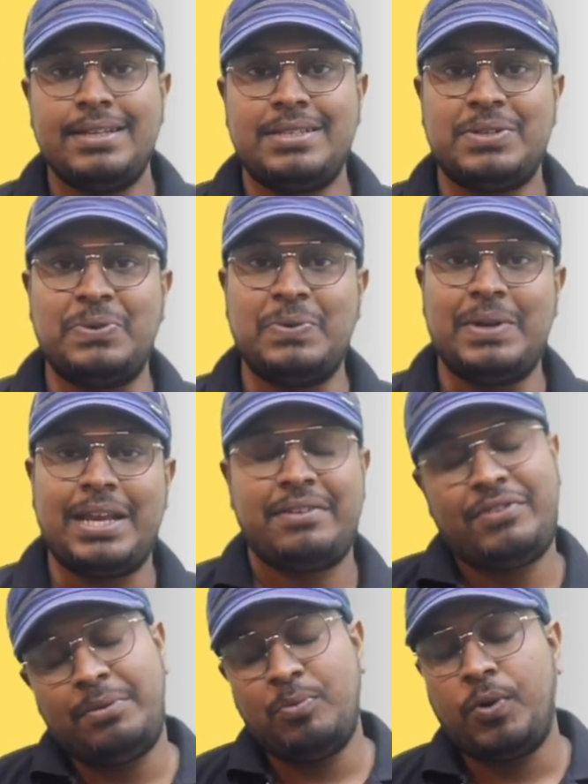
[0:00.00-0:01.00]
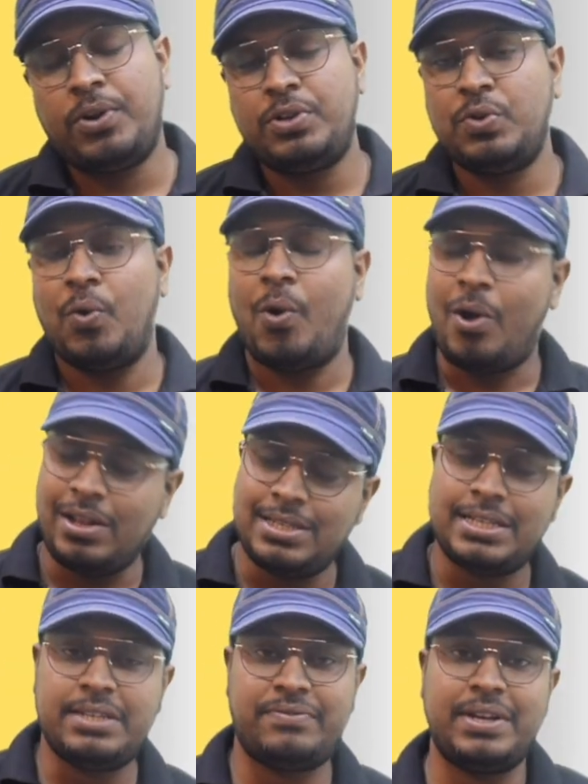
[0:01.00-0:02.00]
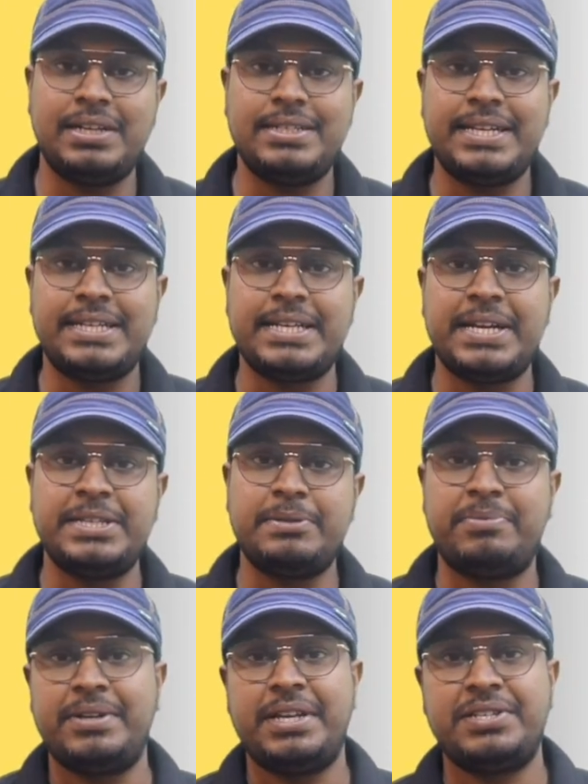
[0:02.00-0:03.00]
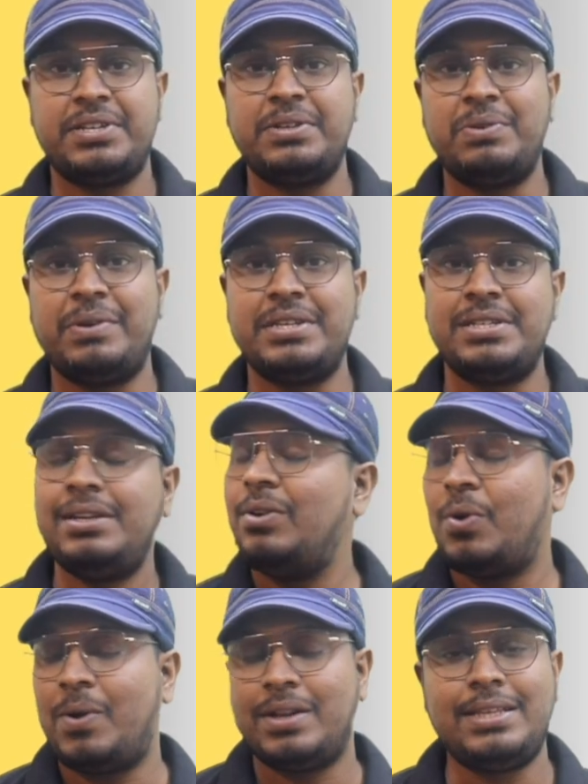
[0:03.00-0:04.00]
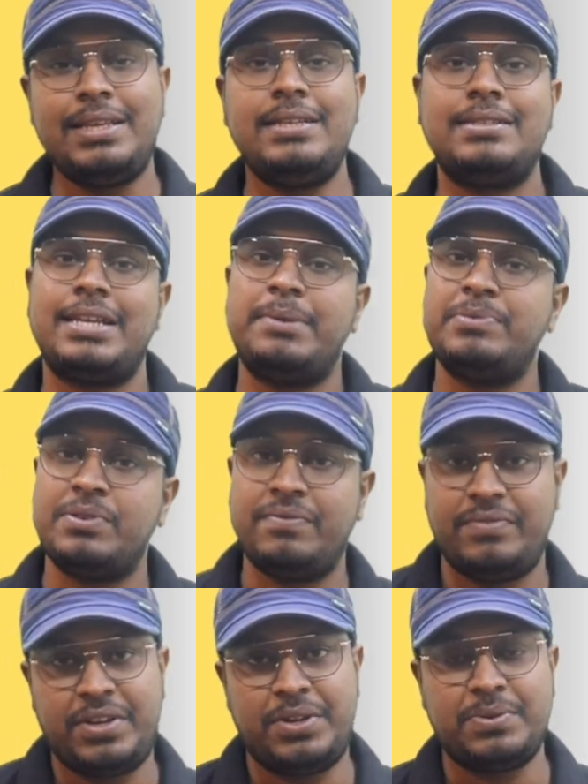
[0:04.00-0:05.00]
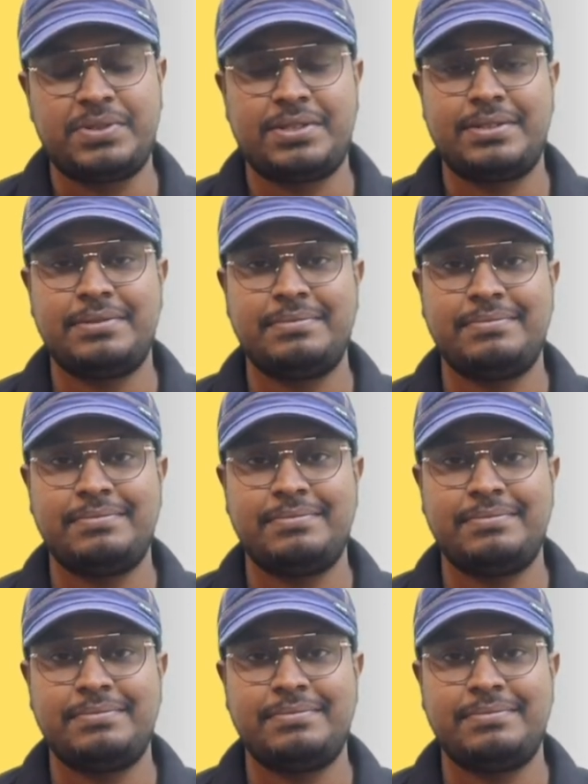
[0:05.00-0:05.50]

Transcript: So let me move on to all the difficult data interpretation question on these types of videos.